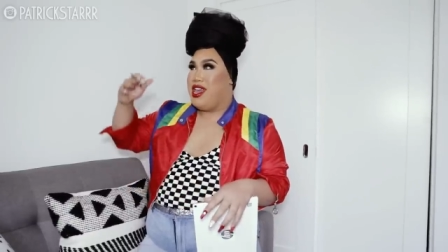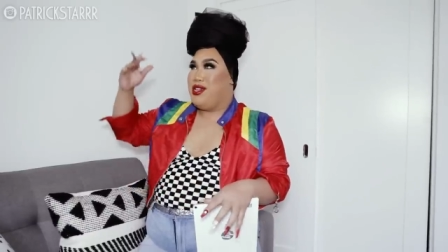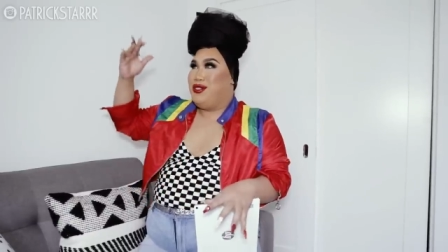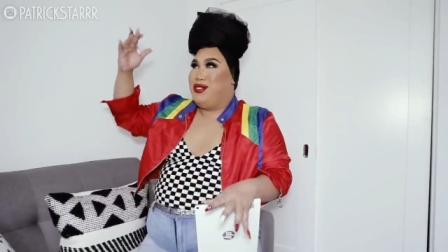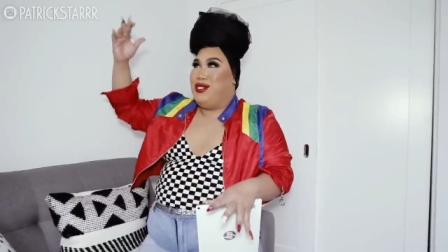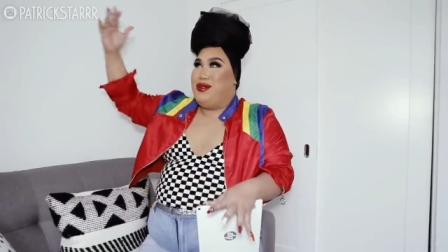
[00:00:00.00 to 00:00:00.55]
a
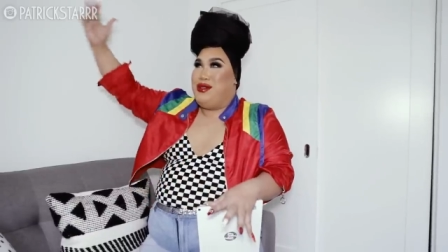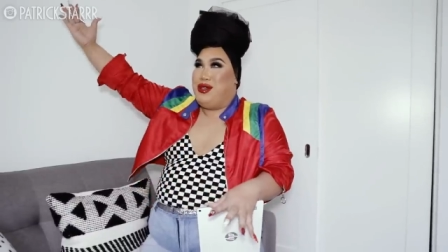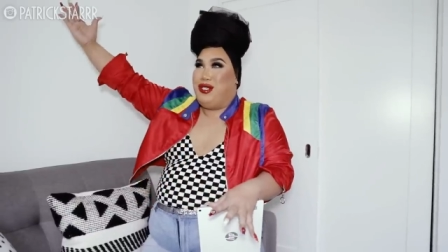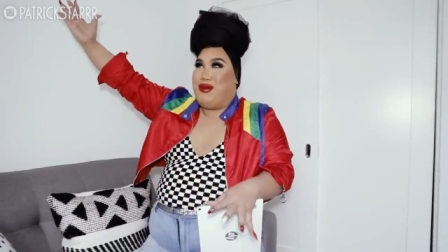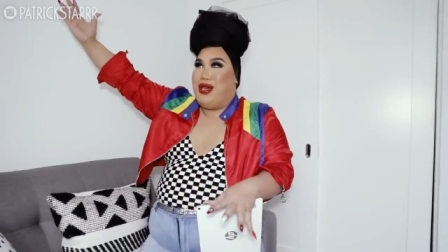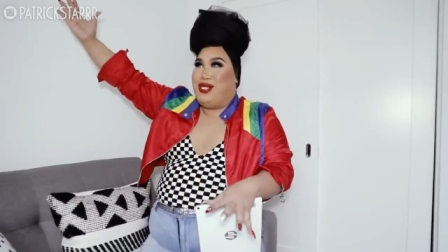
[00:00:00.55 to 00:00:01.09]
studio
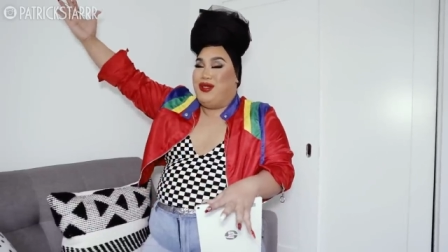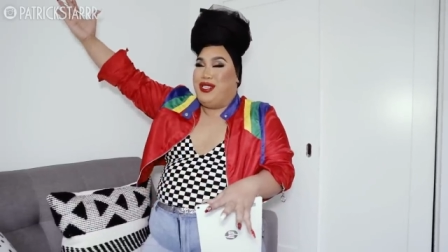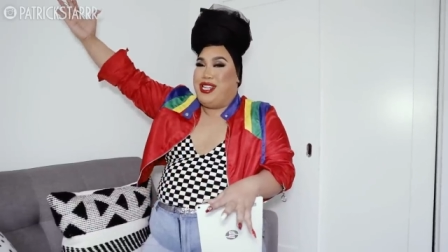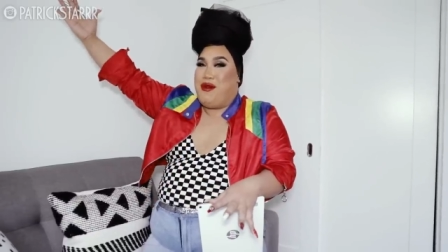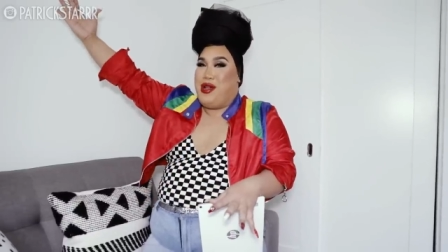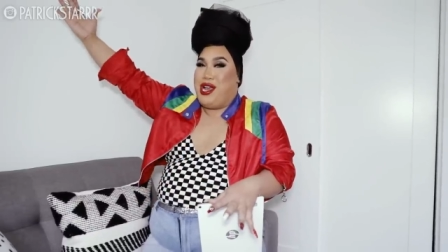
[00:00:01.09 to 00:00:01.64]
space. So
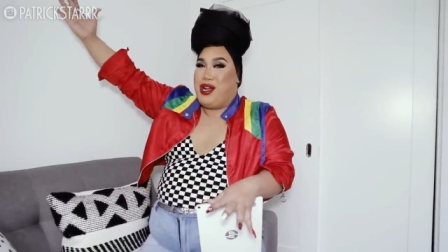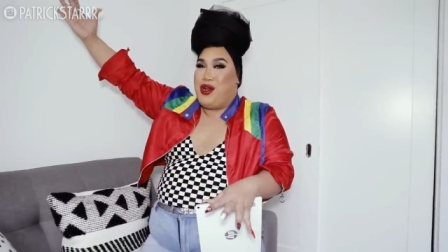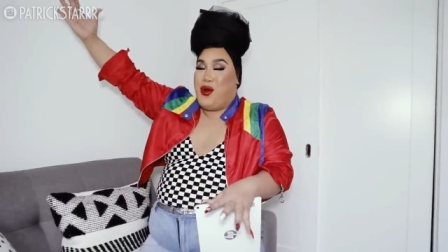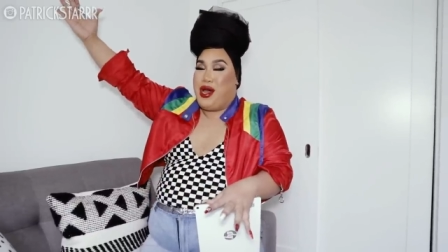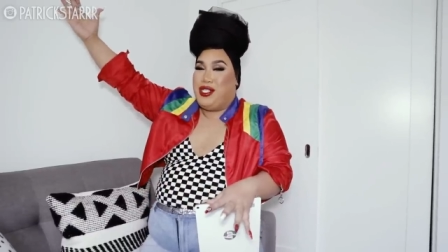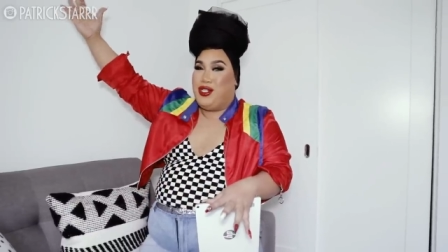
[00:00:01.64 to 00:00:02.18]
today we are
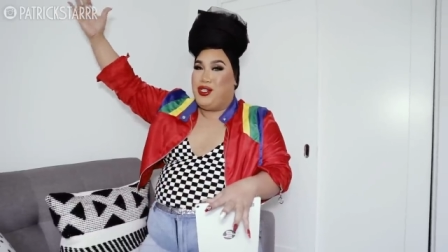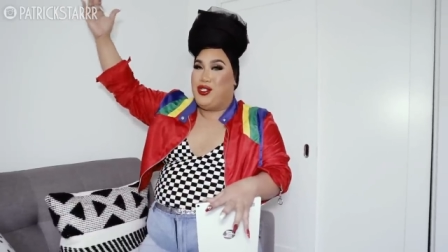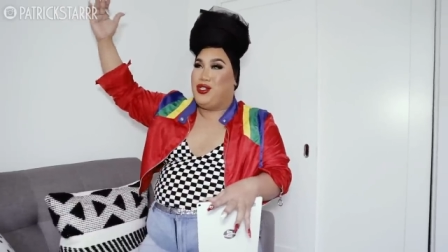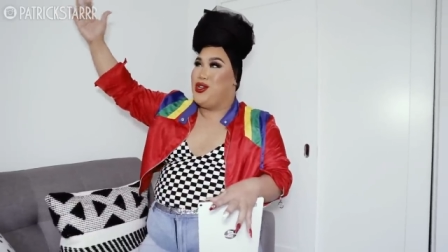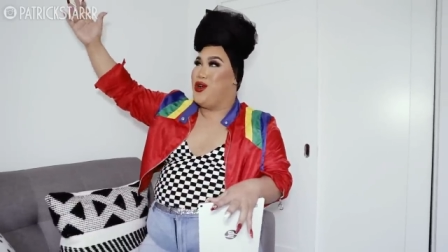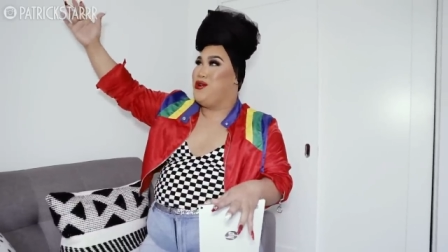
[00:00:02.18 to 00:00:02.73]
going to
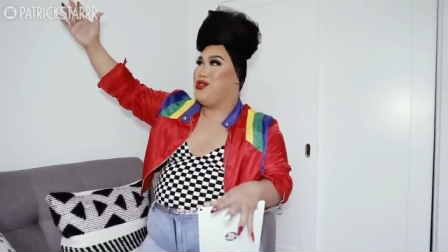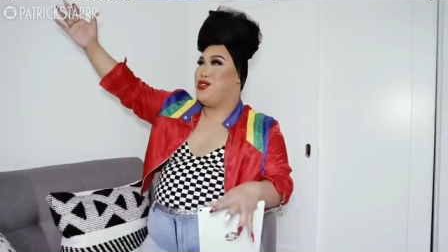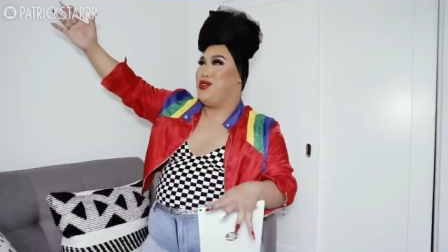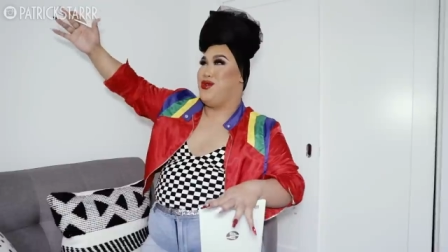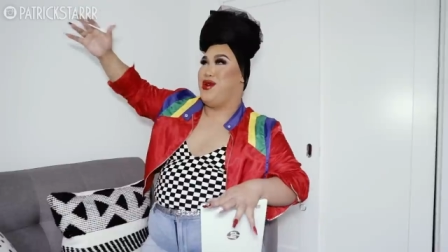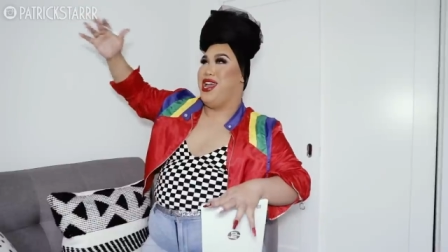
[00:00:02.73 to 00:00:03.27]
show
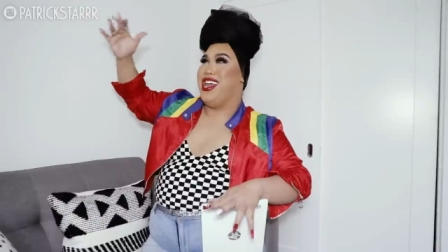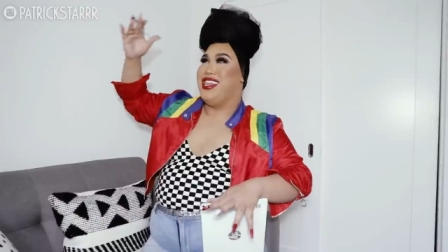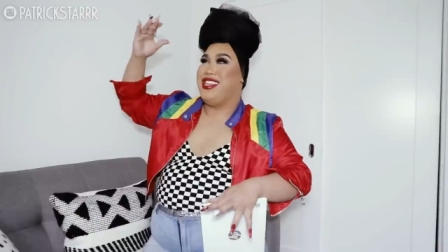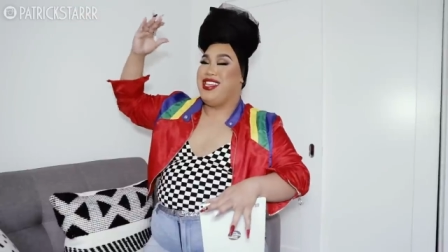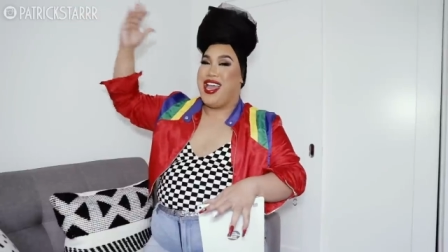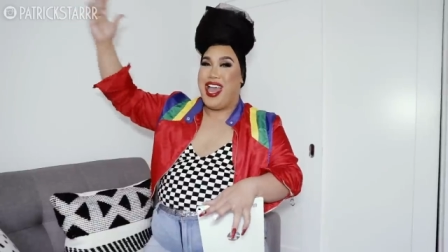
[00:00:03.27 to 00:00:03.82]
you
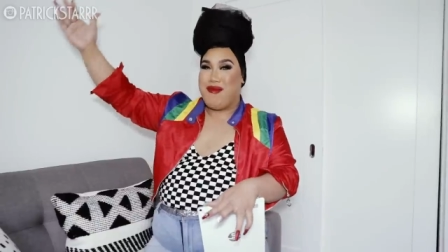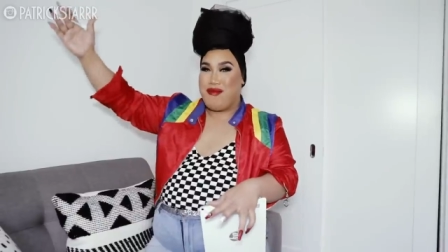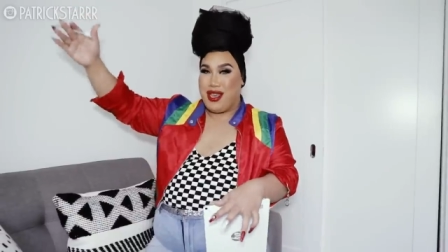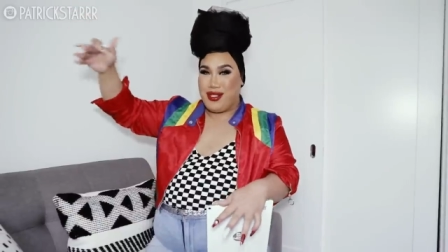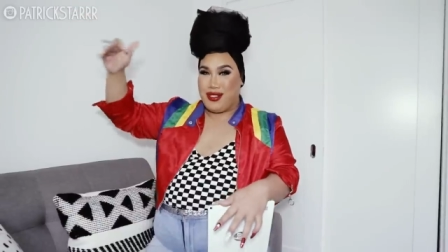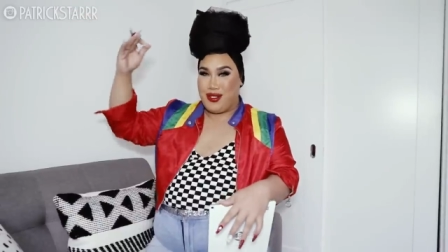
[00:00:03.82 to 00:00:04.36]
the
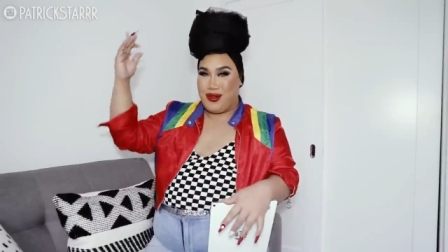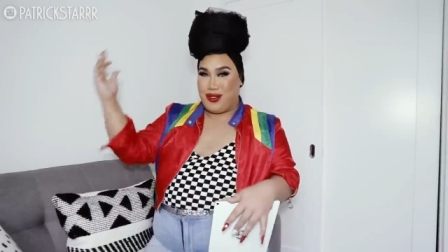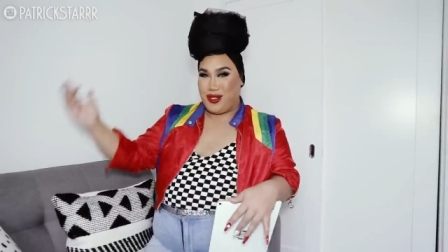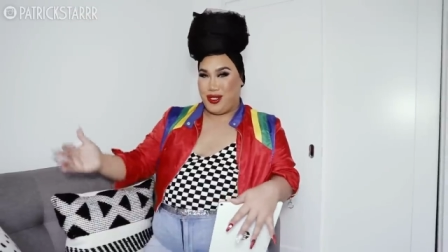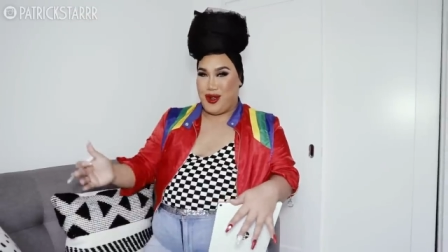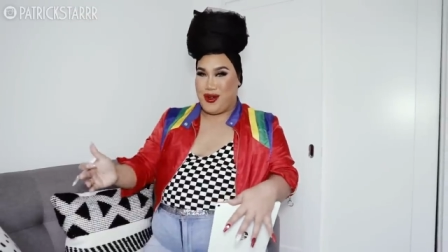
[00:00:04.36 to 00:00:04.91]
epic
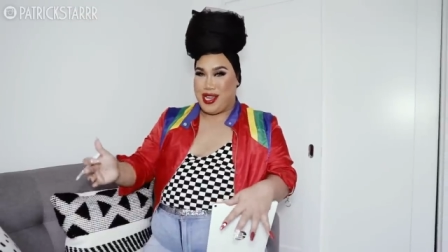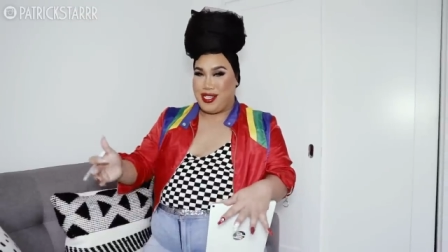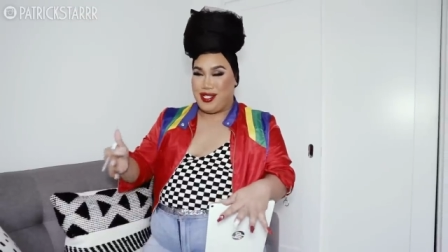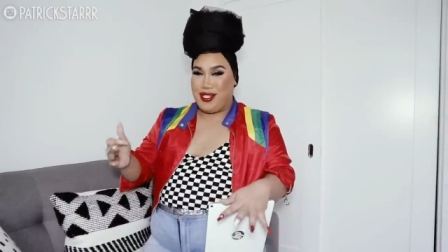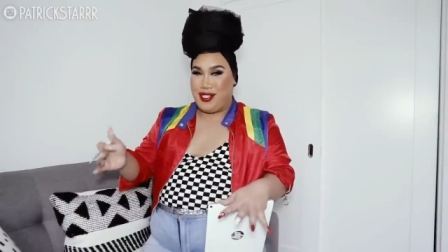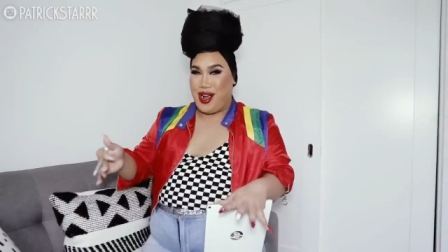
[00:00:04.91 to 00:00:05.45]
two-story
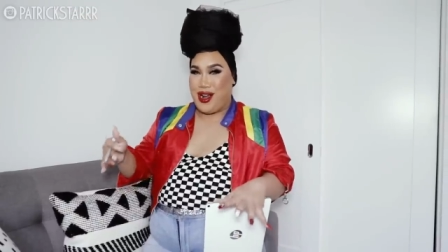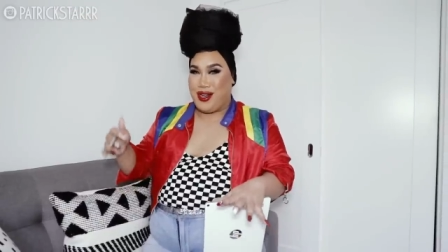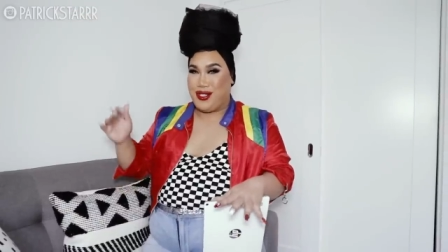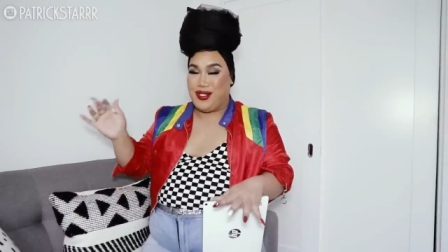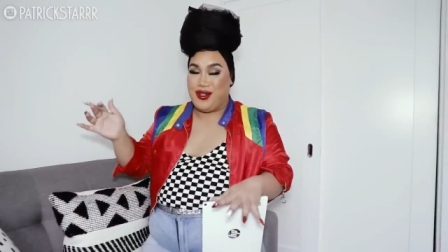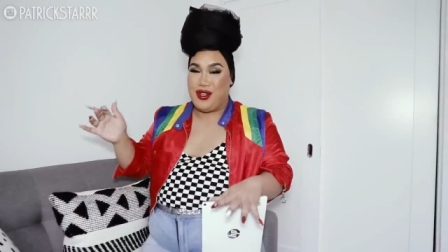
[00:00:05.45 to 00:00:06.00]
Star
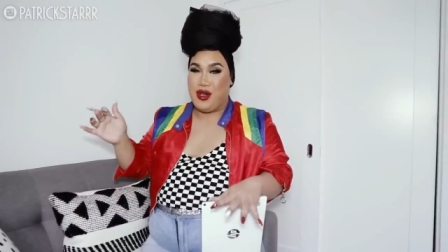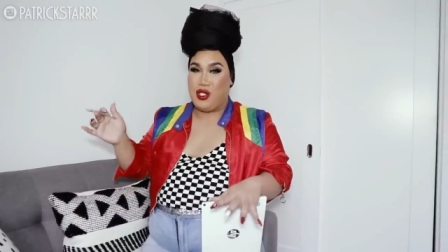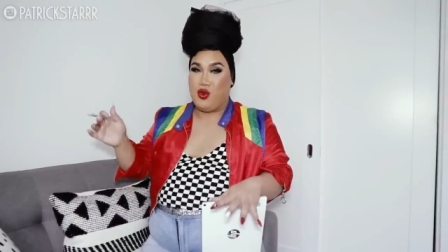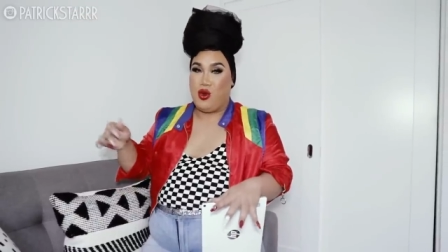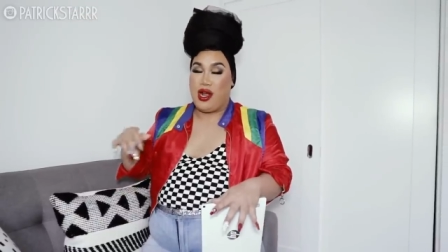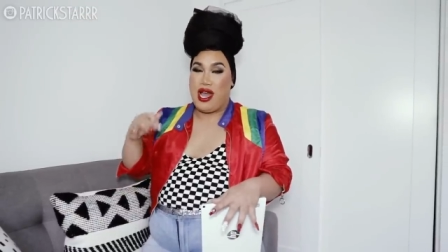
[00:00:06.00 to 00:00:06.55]

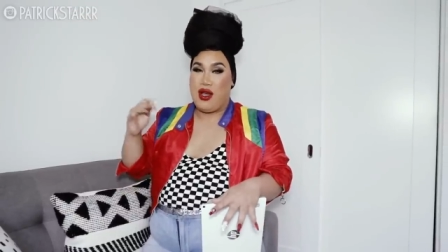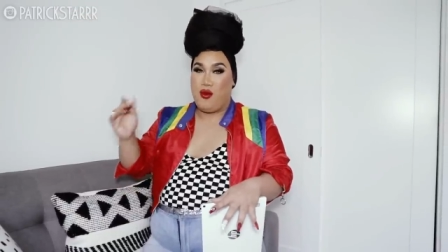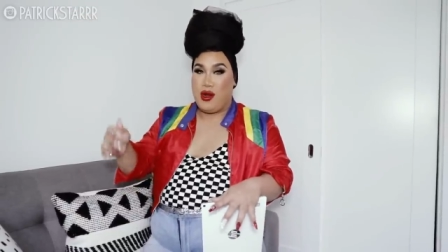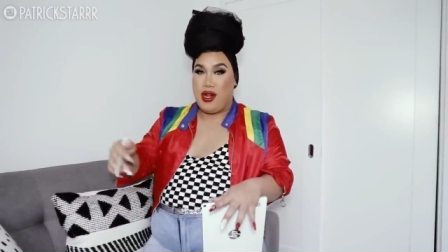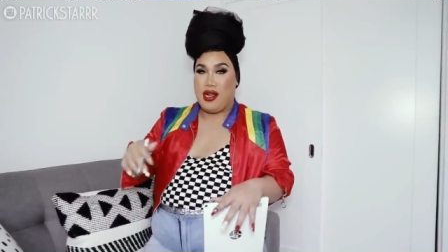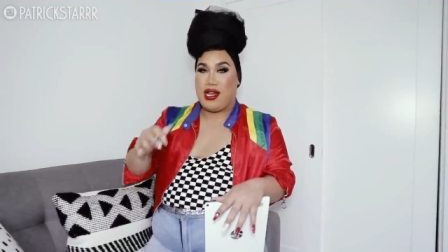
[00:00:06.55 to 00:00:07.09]
Studios where I
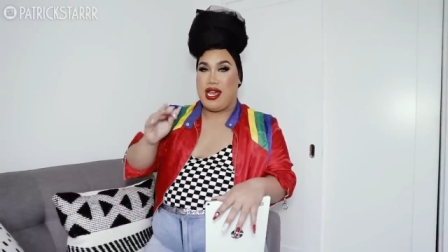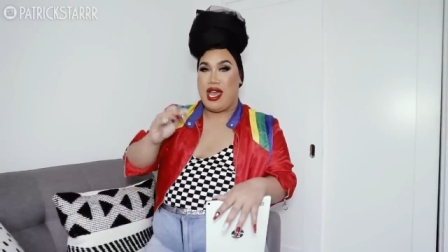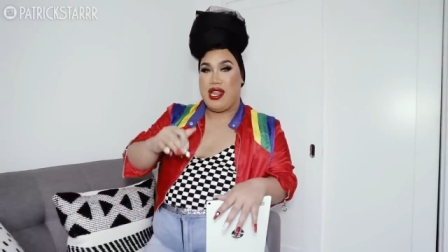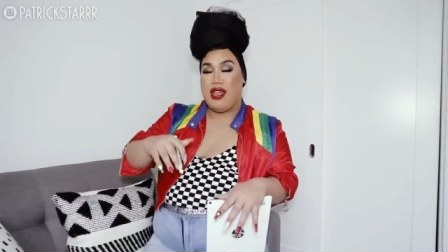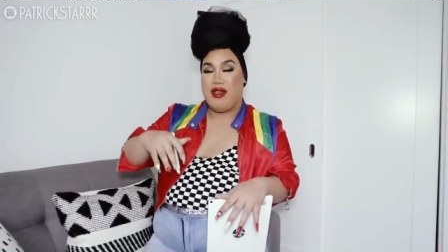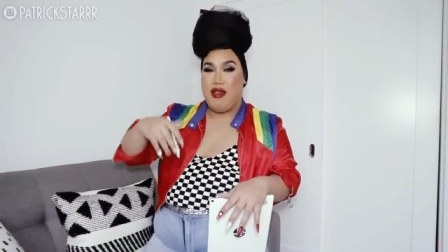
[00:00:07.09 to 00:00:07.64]
work, I
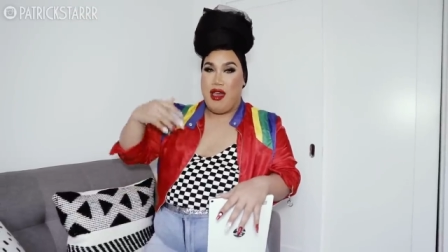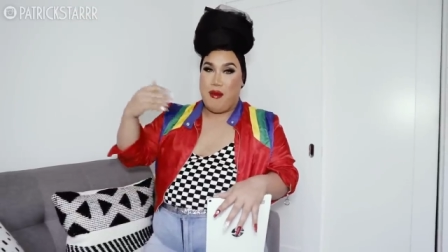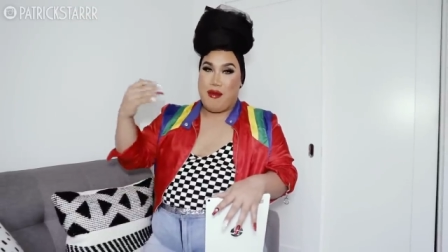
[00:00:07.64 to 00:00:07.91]
edit,